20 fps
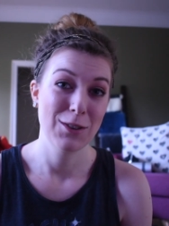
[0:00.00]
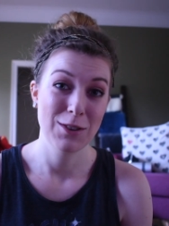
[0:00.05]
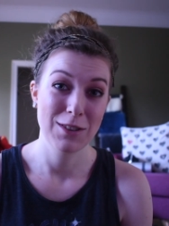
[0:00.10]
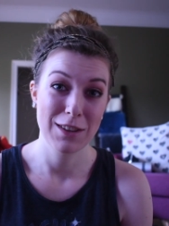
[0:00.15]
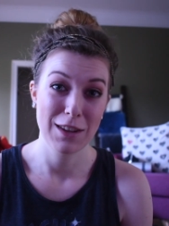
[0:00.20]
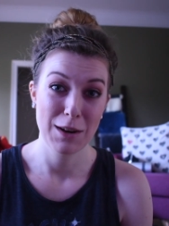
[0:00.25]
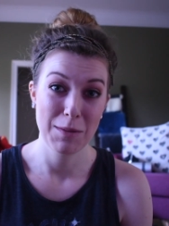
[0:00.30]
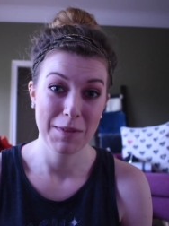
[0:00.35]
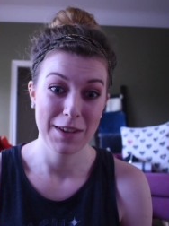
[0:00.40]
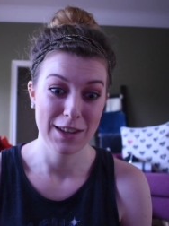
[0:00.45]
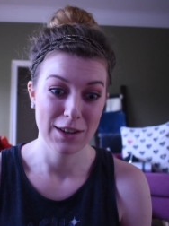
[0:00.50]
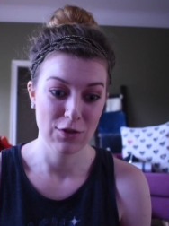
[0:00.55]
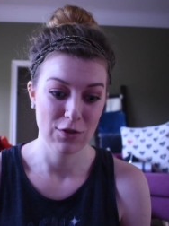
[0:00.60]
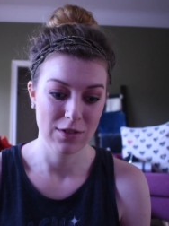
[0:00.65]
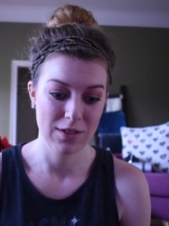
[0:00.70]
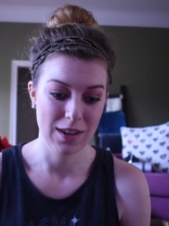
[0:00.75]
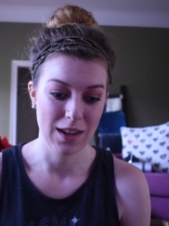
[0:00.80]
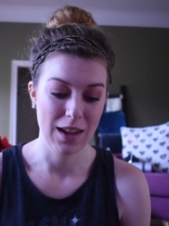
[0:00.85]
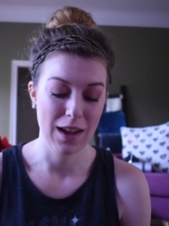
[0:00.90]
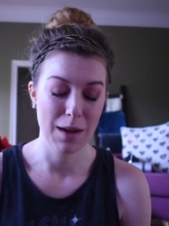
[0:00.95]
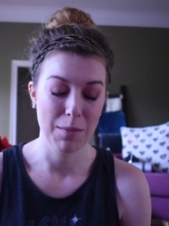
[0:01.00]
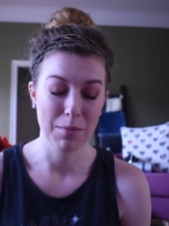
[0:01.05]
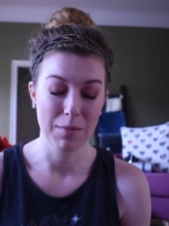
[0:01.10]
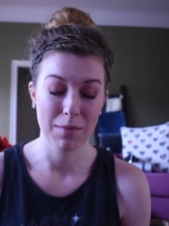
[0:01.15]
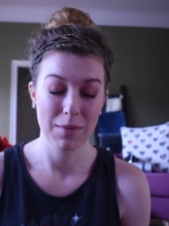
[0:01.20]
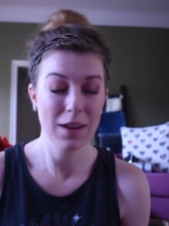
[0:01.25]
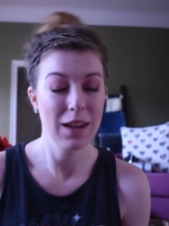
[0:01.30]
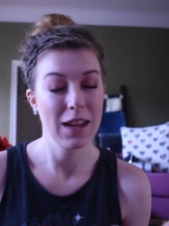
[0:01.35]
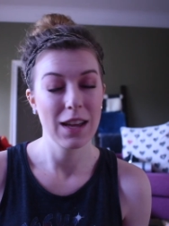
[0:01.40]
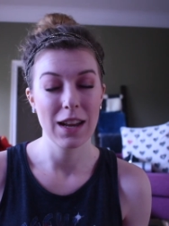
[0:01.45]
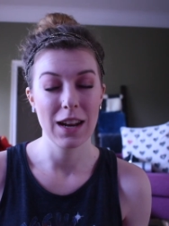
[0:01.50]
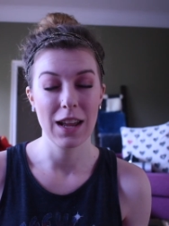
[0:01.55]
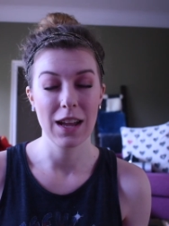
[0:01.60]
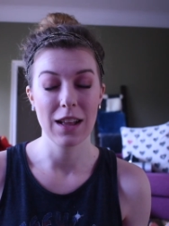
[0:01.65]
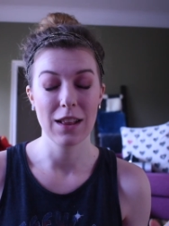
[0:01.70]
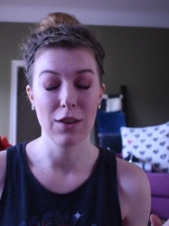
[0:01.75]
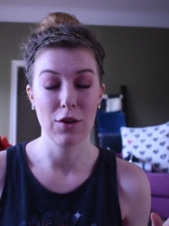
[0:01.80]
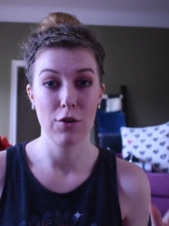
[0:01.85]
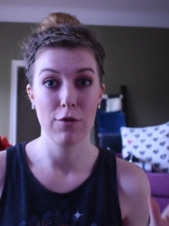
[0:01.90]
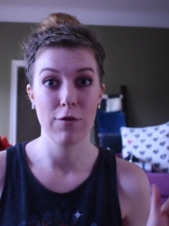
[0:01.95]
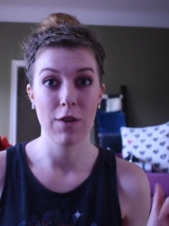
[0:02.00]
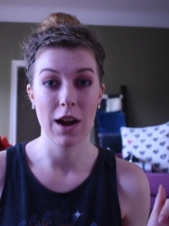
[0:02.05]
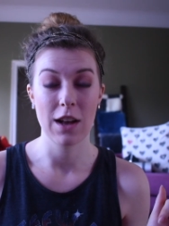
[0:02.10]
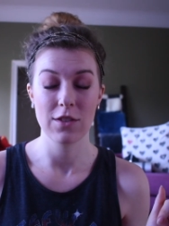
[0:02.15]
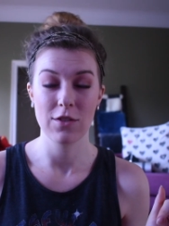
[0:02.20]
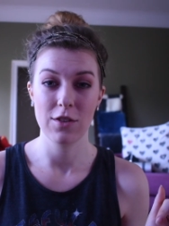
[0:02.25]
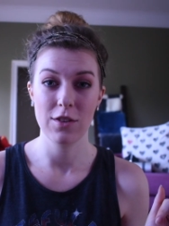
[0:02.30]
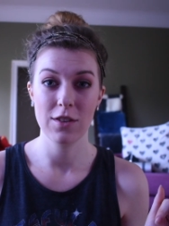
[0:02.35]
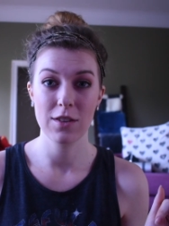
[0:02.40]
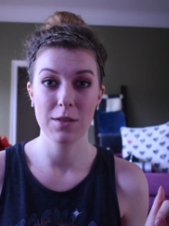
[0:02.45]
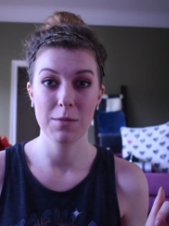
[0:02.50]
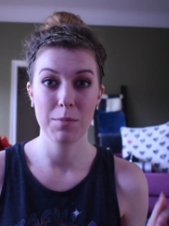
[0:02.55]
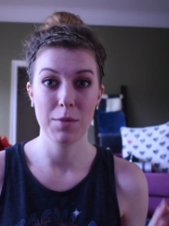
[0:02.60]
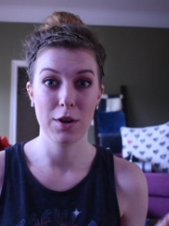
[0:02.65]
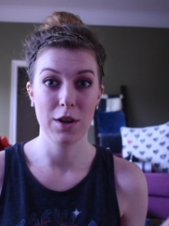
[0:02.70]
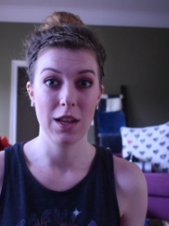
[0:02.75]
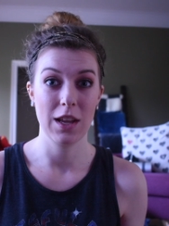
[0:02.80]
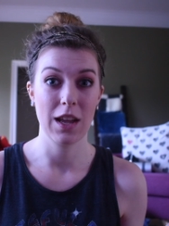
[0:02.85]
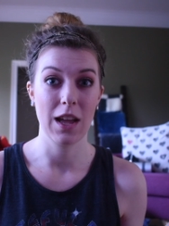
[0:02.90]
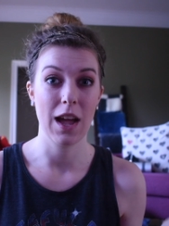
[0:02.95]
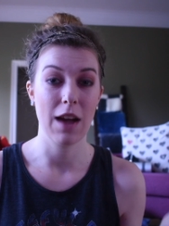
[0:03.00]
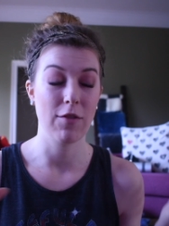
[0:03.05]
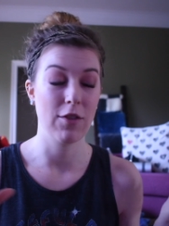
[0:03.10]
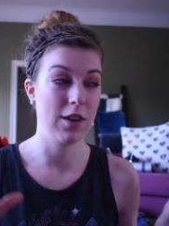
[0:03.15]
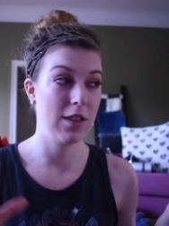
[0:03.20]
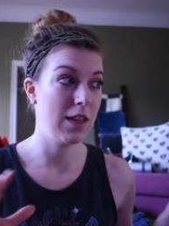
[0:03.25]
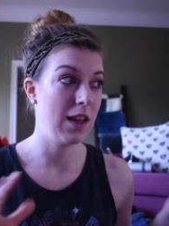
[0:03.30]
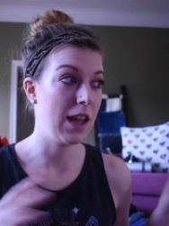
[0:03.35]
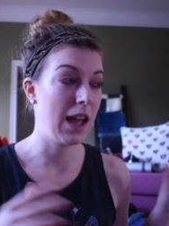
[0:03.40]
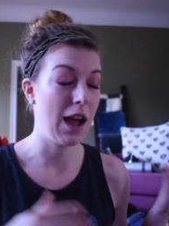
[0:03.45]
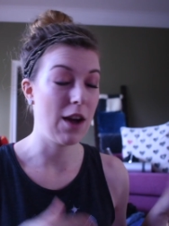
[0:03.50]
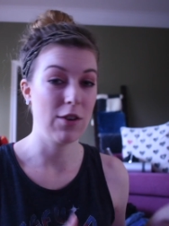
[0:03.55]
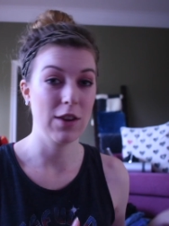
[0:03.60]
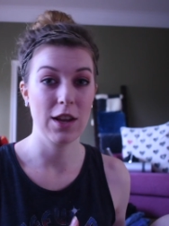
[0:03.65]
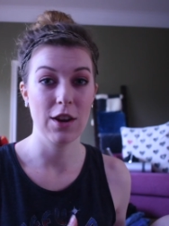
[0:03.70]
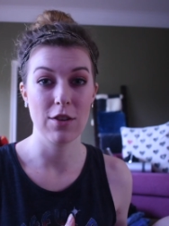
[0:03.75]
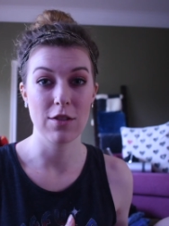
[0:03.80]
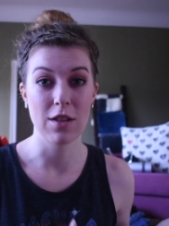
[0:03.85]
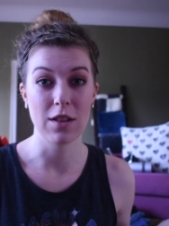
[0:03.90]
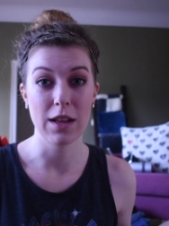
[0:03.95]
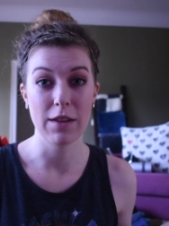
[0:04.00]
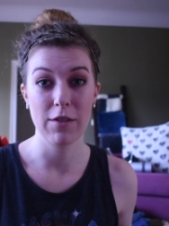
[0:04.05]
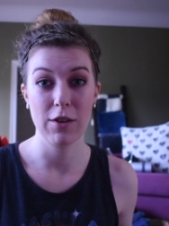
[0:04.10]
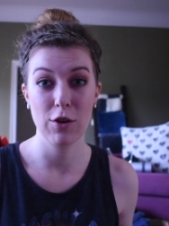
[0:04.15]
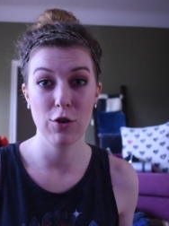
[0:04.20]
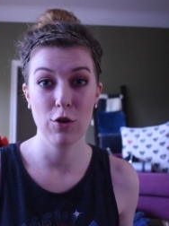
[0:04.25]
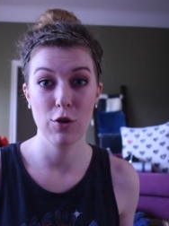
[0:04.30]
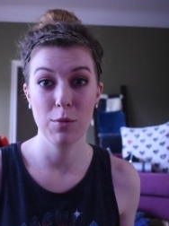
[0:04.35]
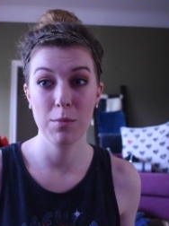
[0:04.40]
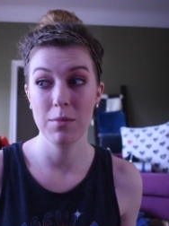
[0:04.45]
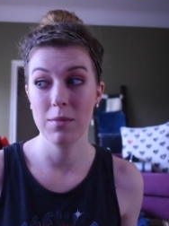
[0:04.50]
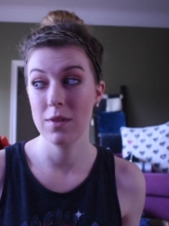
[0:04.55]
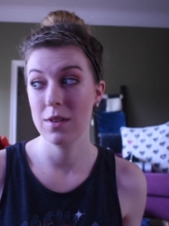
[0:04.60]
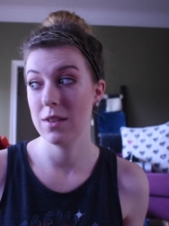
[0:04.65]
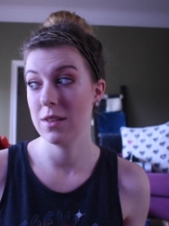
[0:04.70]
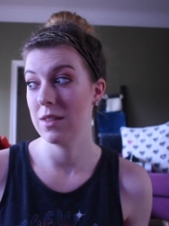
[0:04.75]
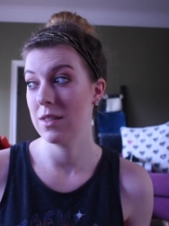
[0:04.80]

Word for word: So it's gonna be interesting. I'm getting a little frazzled putting everything out here in the living room